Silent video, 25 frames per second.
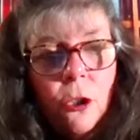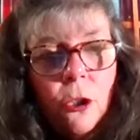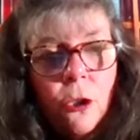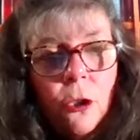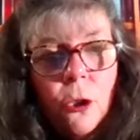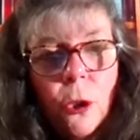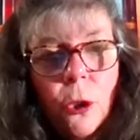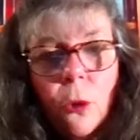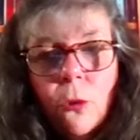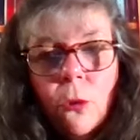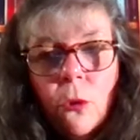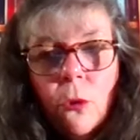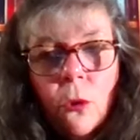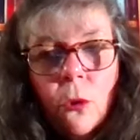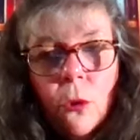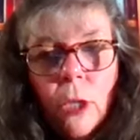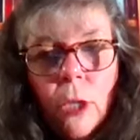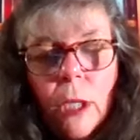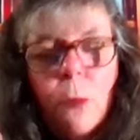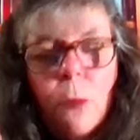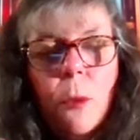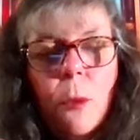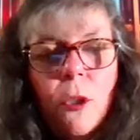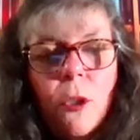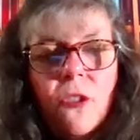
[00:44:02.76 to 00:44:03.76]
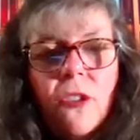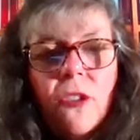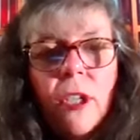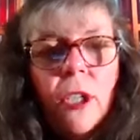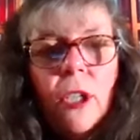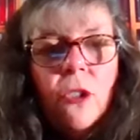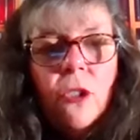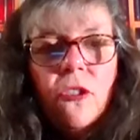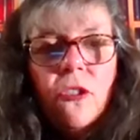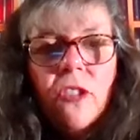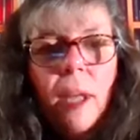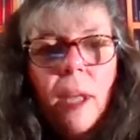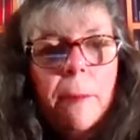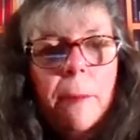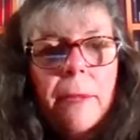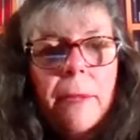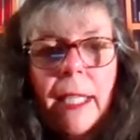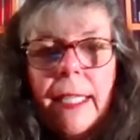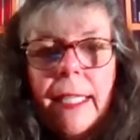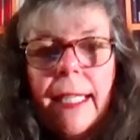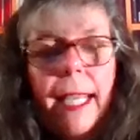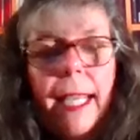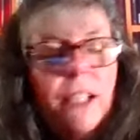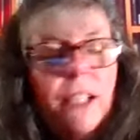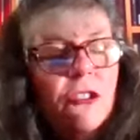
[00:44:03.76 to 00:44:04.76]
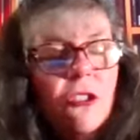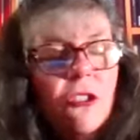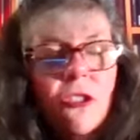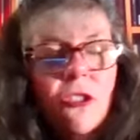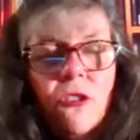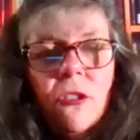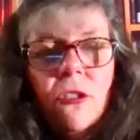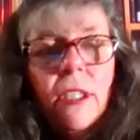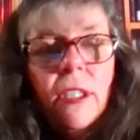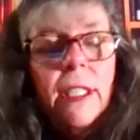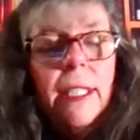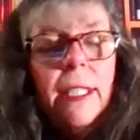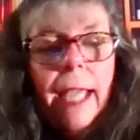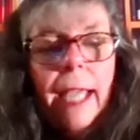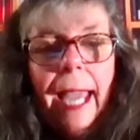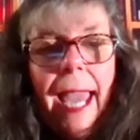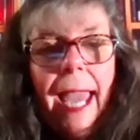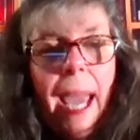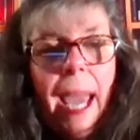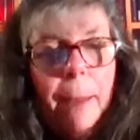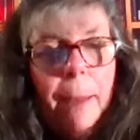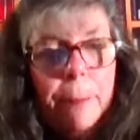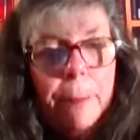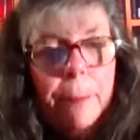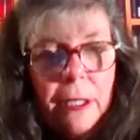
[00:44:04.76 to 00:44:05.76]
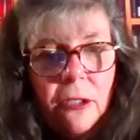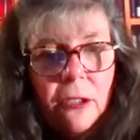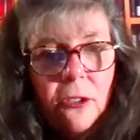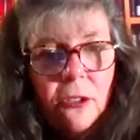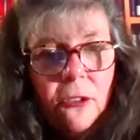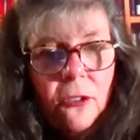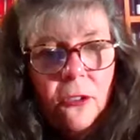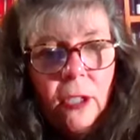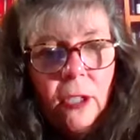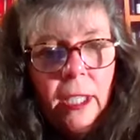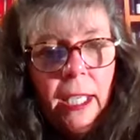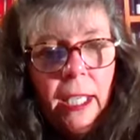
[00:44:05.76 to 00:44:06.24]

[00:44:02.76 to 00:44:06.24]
it was something that just happened,